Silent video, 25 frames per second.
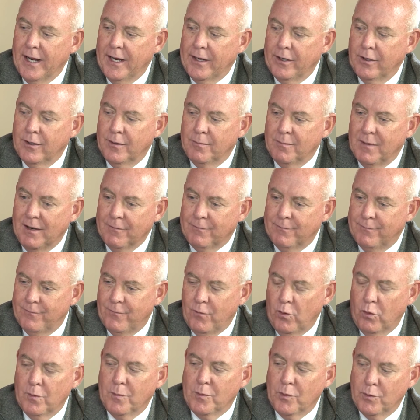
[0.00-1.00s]
I know in my
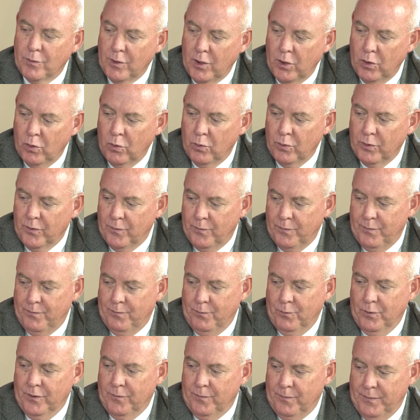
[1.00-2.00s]
former role
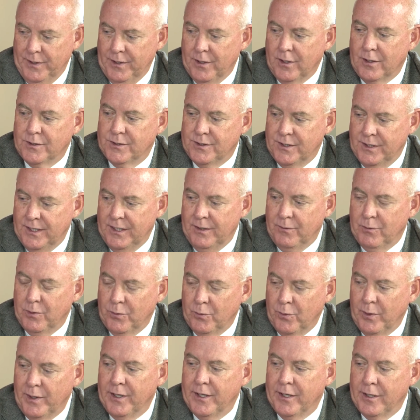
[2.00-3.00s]
with PRT,
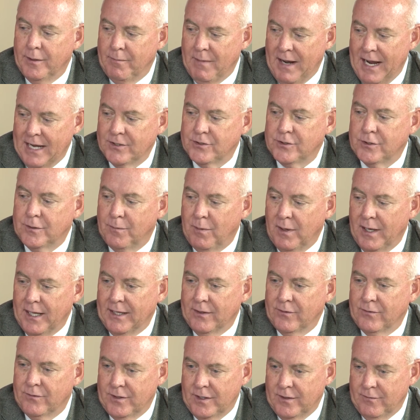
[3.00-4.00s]
when we did a master
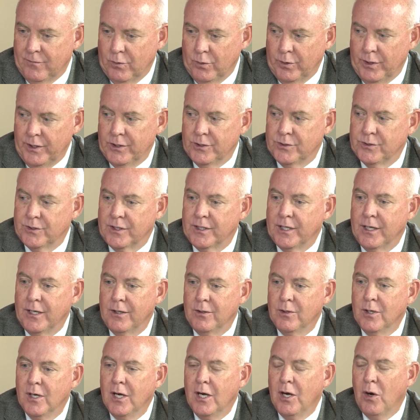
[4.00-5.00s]
plan several years
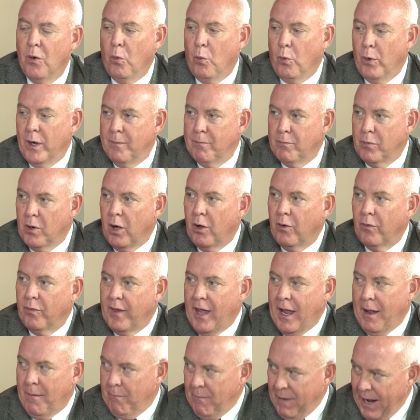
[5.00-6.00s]
ago, we brought
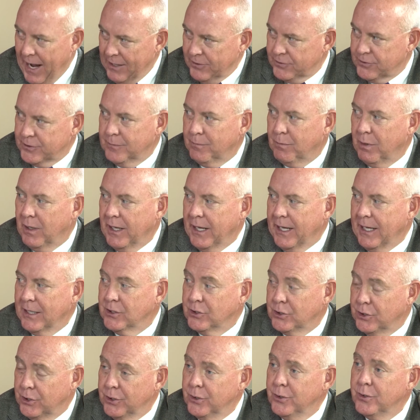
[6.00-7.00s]
that master
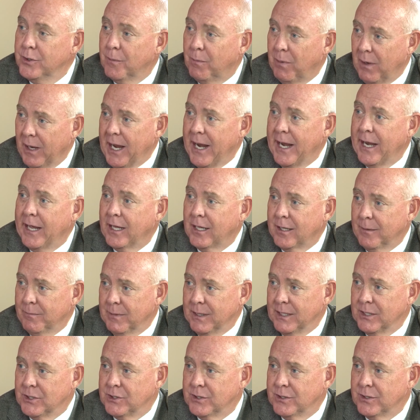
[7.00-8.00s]
plan to the Planning
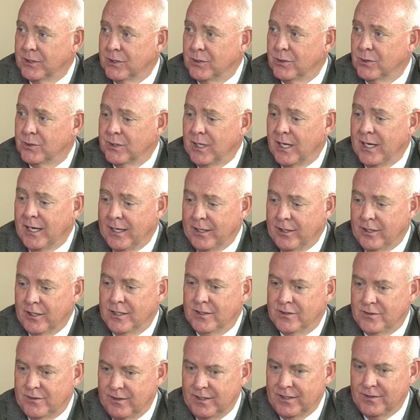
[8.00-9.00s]
Commission to say,
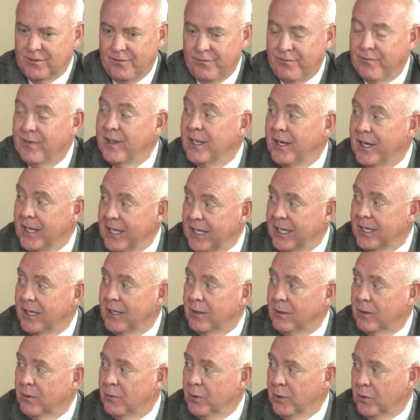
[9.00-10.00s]
does this fit
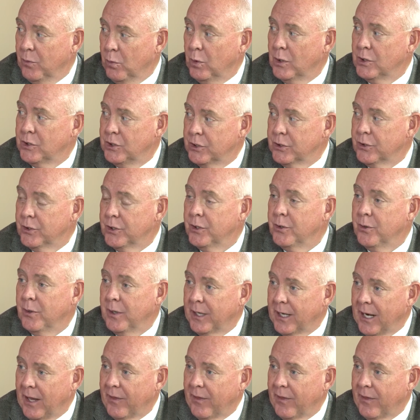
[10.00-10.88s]
in with what you're doing?